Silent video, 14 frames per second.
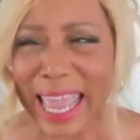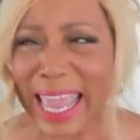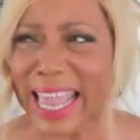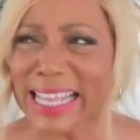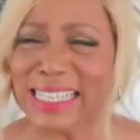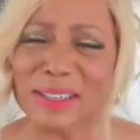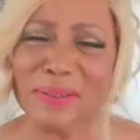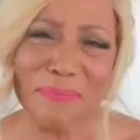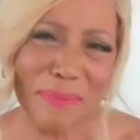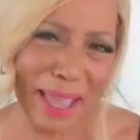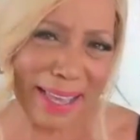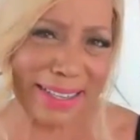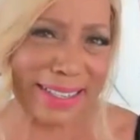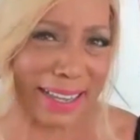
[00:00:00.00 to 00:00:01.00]
It's
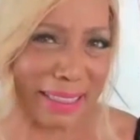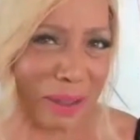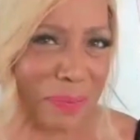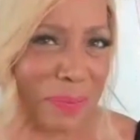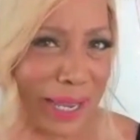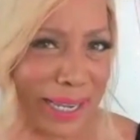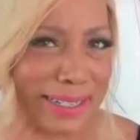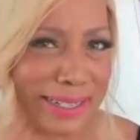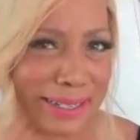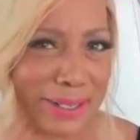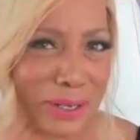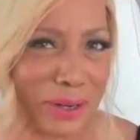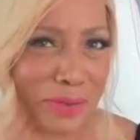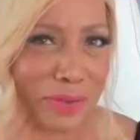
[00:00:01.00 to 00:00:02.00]
amazing the
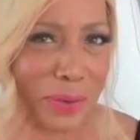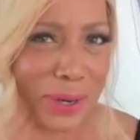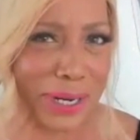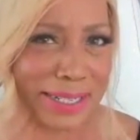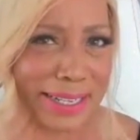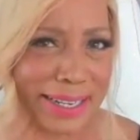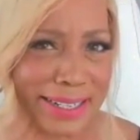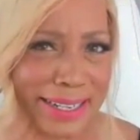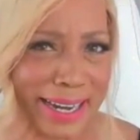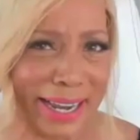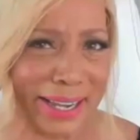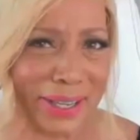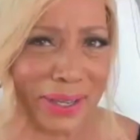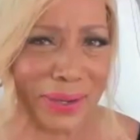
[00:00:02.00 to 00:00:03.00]
places your voice can
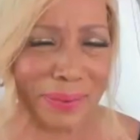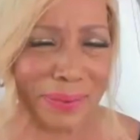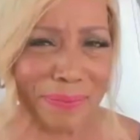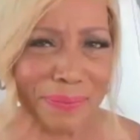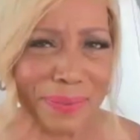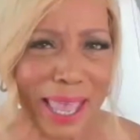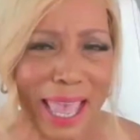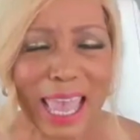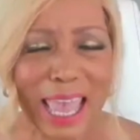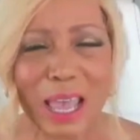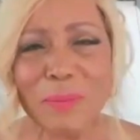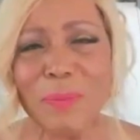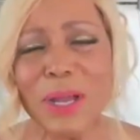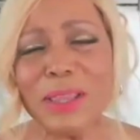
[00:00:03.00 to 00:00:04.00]
take you.
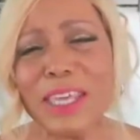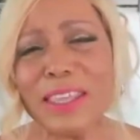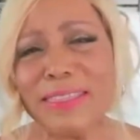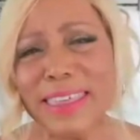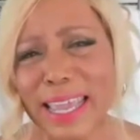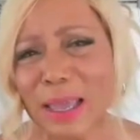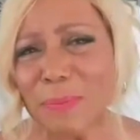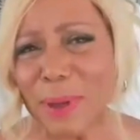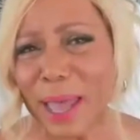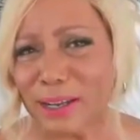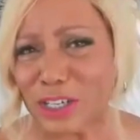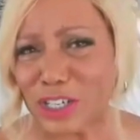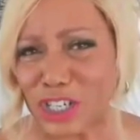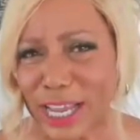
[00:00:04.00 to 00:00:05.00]
But the thing
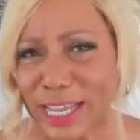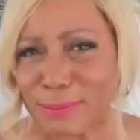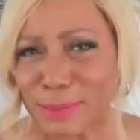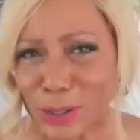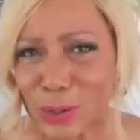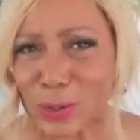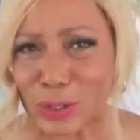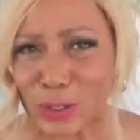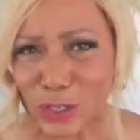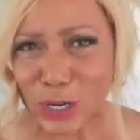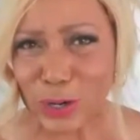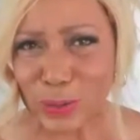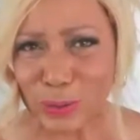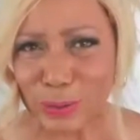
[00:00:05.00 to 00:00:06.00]
about James Earl
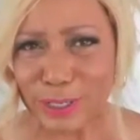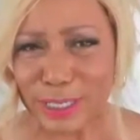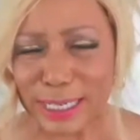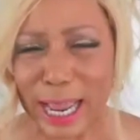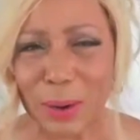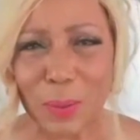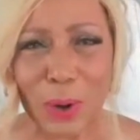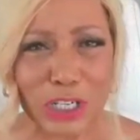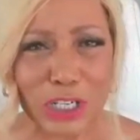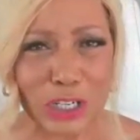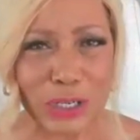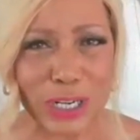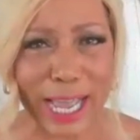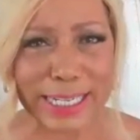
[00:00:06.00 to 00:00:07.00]
Jones, and I want
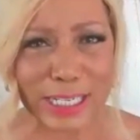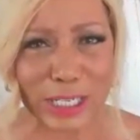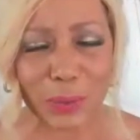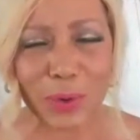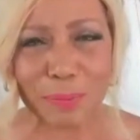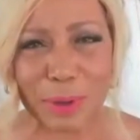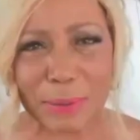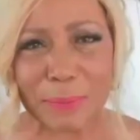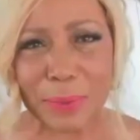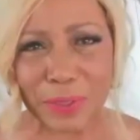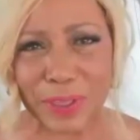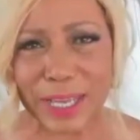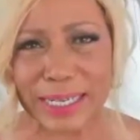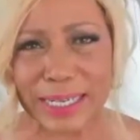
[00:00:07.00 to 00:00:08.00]
you guys to
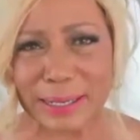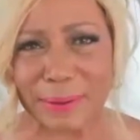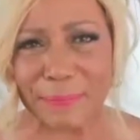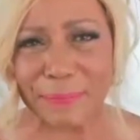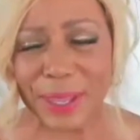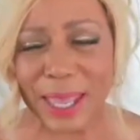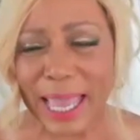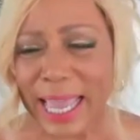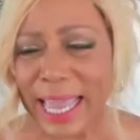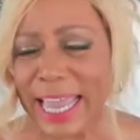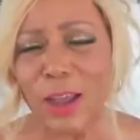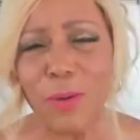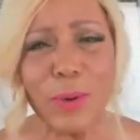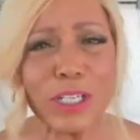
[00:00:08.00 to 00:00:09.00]
remember this,
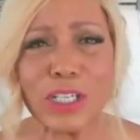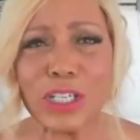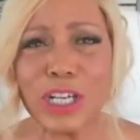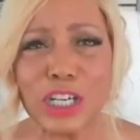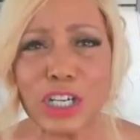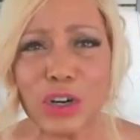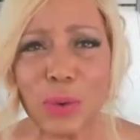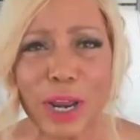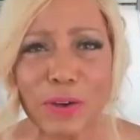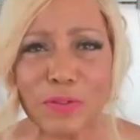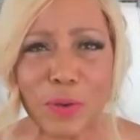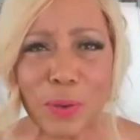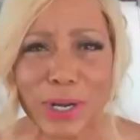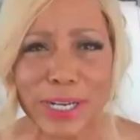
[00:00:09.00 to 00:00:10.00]
he was such a
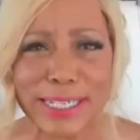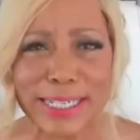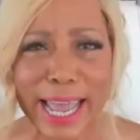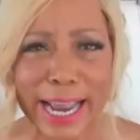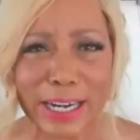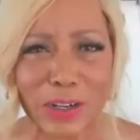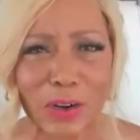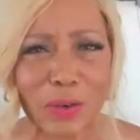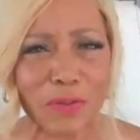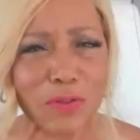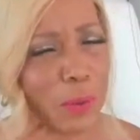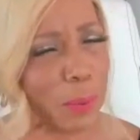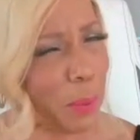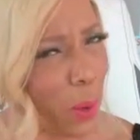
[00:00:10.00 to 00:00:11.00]
great voice actor
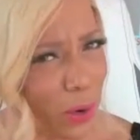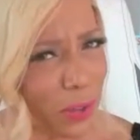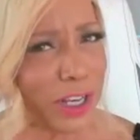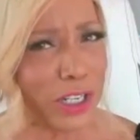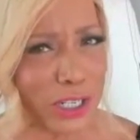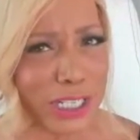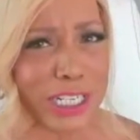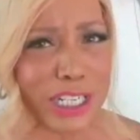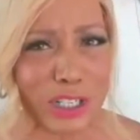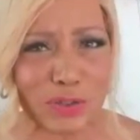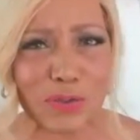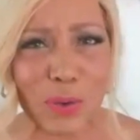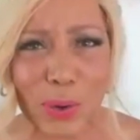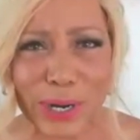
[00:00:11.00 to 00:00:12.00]
for more than just his
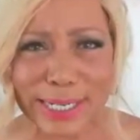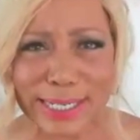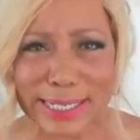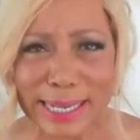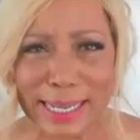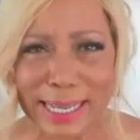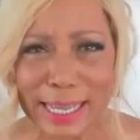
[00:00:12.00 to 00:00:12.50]
voice,